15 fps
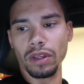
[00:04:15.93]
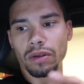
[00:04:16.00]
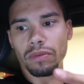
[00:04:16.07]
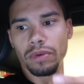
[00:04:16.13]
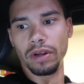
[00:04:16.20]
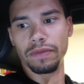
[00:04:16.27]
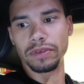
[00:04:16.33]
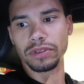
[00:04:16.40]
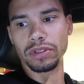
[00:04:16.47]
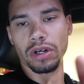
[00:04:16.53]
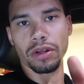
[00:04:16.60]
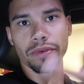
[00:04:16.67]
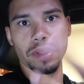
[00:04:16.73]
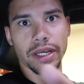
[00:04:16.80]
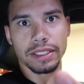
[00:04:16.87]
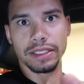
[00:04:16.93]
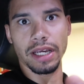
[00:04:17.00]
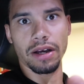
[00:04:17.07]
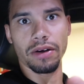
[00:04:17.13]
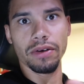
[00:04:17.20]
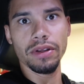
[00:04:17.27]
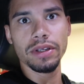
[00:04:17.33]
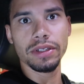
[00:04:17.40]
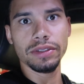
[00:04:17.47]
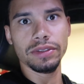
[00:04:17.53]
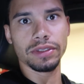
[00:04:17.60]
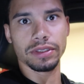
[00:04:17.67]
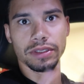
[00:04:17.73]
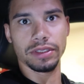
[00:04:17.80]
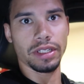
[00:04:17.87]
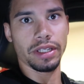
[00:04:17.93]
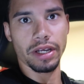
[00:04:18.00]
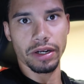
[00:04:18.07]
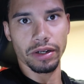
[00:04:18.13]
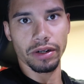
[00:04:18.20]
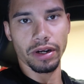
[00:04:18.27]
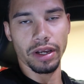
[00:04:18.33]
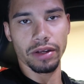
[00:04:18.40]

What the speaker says: whatever it's called, Excel. So you can sit there